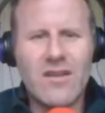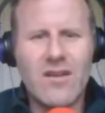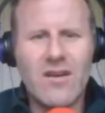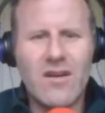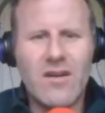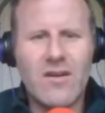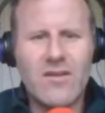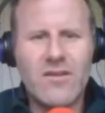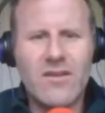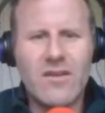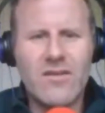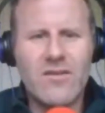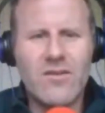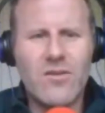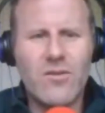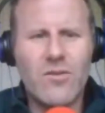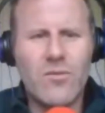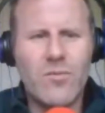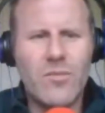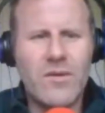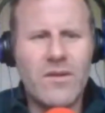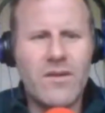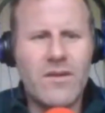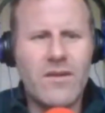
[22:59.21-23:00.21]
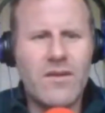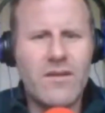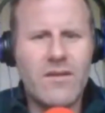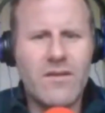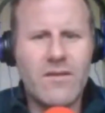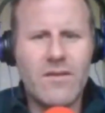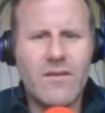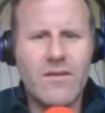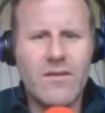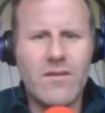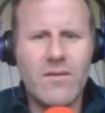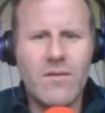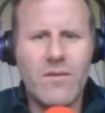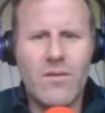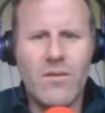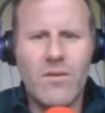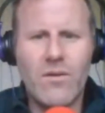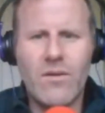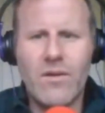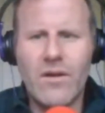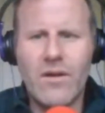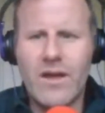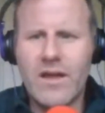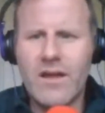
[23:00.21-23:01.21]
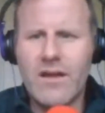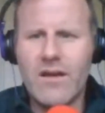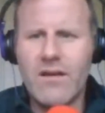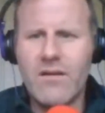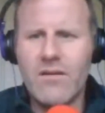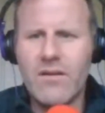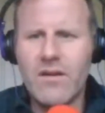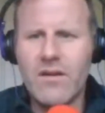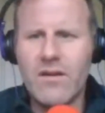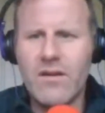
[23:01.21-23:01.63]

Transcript: I need to open this Hangout.